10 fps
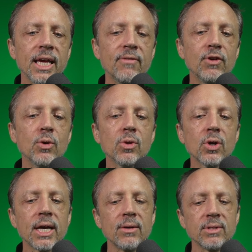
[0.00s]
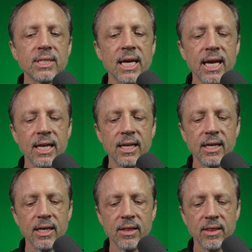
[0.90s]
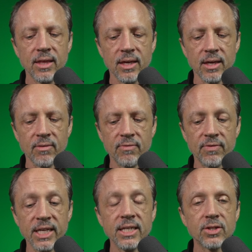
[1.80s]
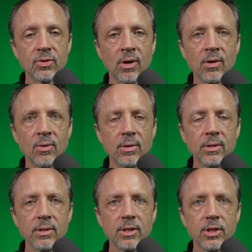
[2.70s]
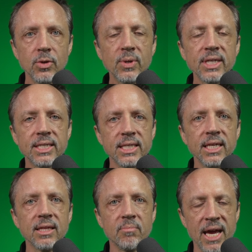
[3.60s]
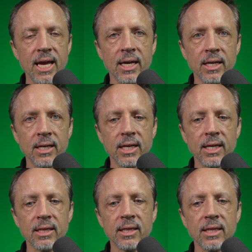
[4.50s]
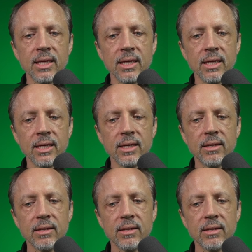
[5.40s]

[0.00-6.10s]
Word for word: if you look outside the fleet stronghold, you can see the band in the